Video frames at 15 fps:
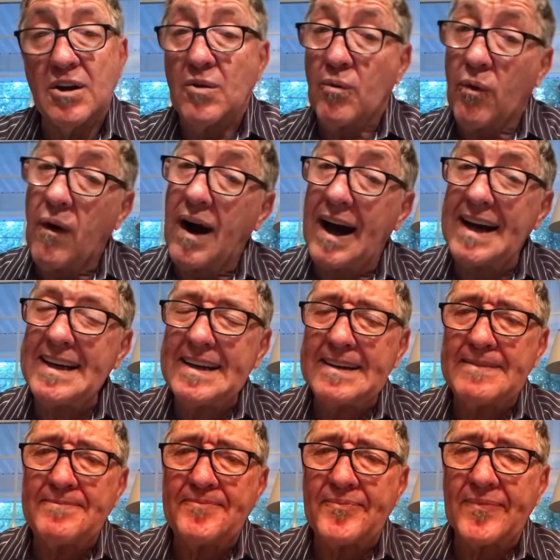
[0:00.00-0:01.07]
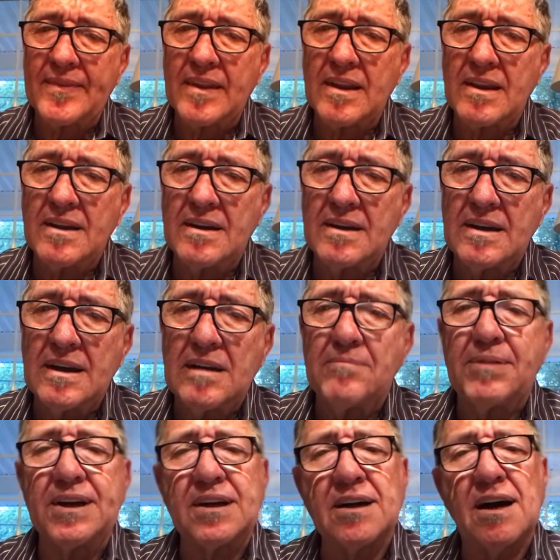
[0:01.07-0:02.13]
Why?
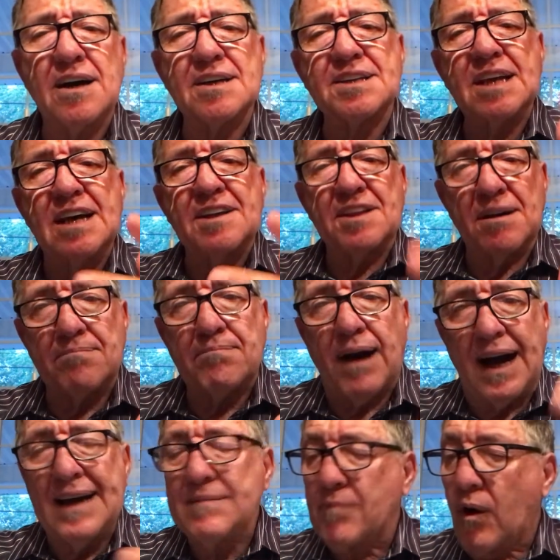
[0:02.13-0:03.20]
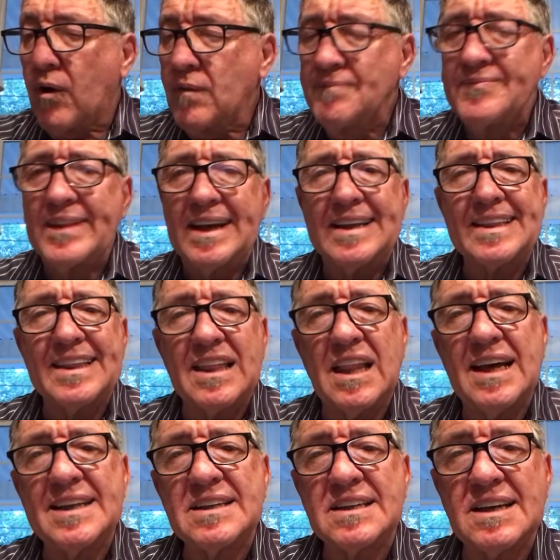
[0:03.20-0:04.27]
Because the Bible
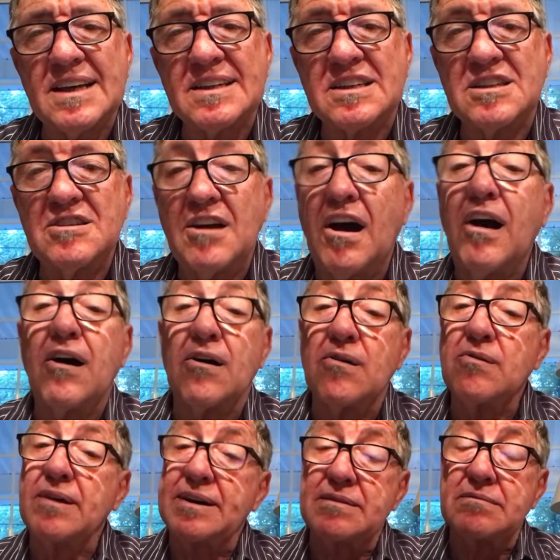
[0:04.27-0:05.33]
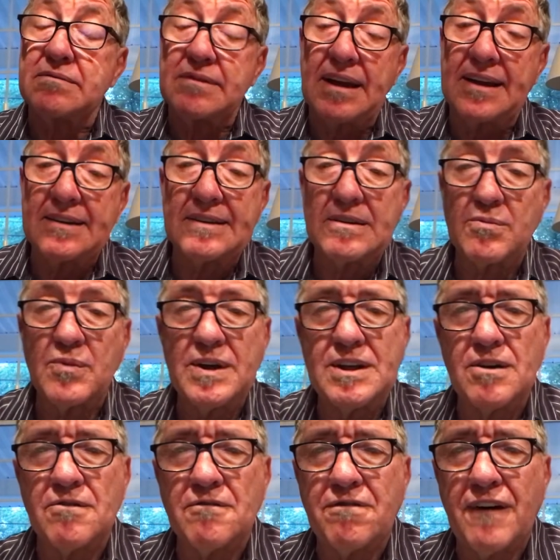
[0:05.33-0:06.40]
lets us know, and we
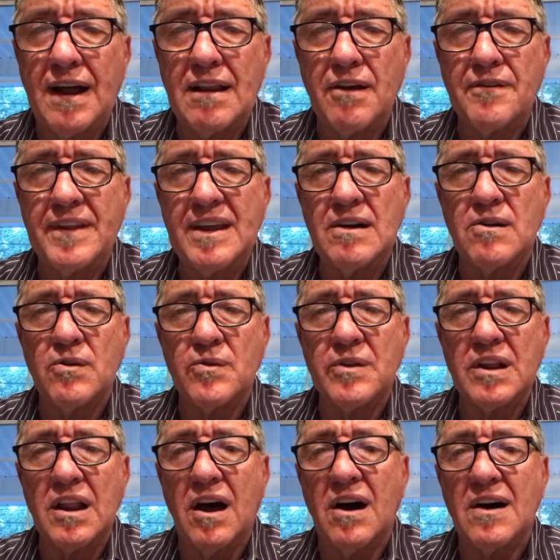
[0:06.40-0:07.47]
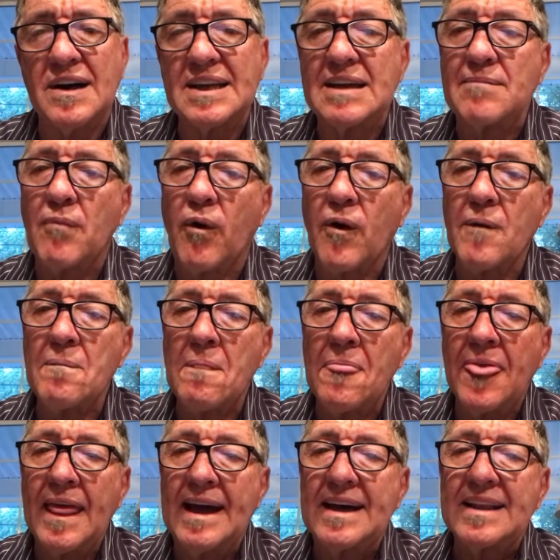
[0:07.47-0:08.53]
don't follow the old law anymore,
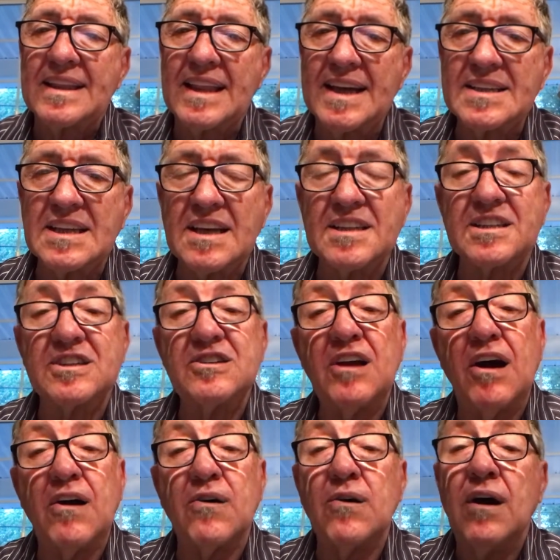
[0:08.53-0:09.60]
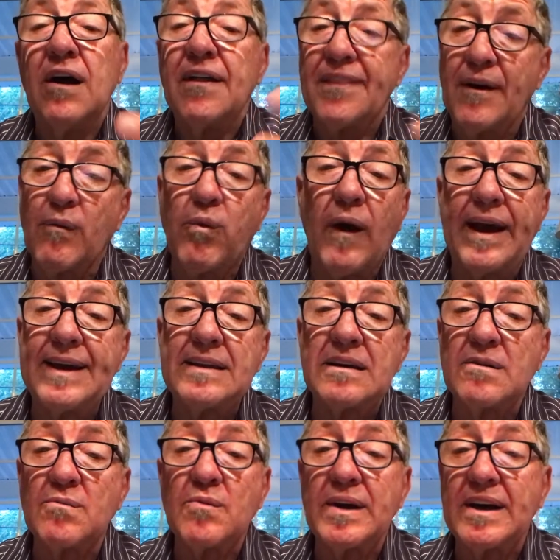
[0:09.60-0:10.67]
lets us know the way
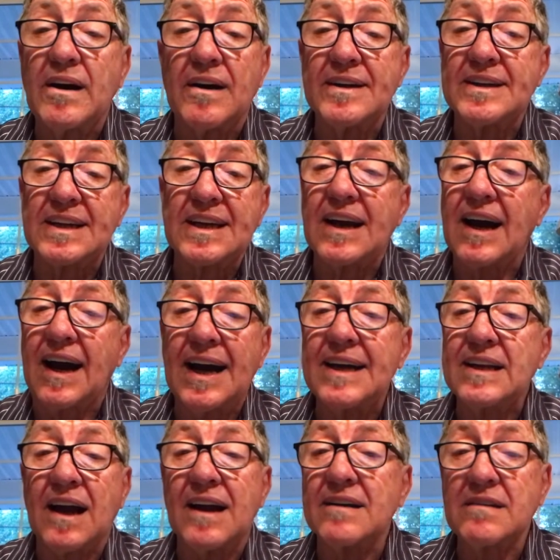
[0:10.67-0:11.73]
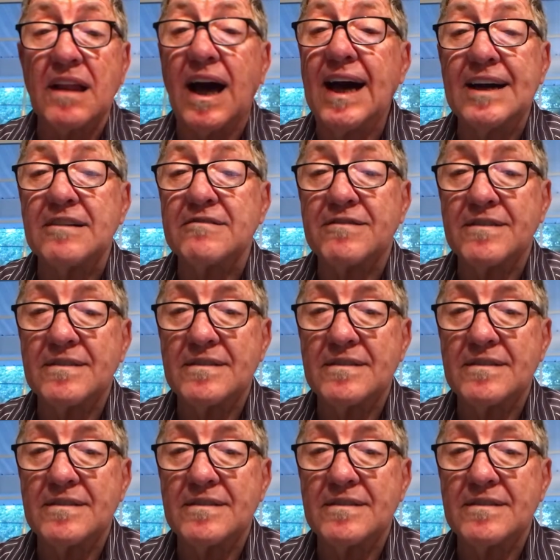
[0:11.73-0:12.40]
that we are to guide our life.